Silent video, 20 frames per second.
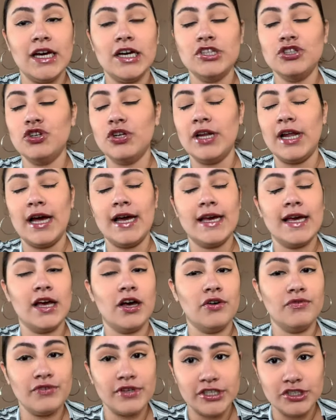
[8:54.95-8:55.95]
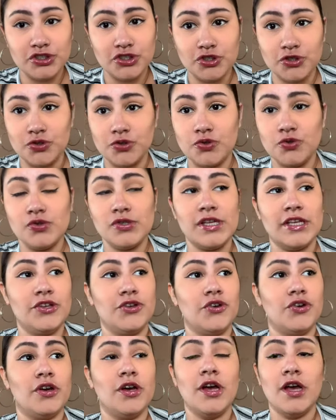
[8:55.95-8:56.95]
underlying health issues and
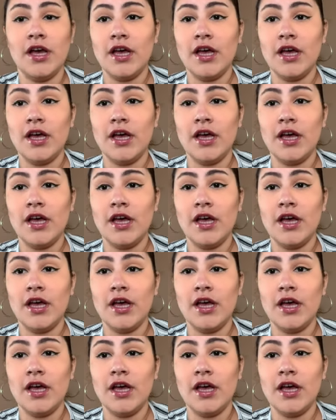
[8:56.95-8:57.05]
you're,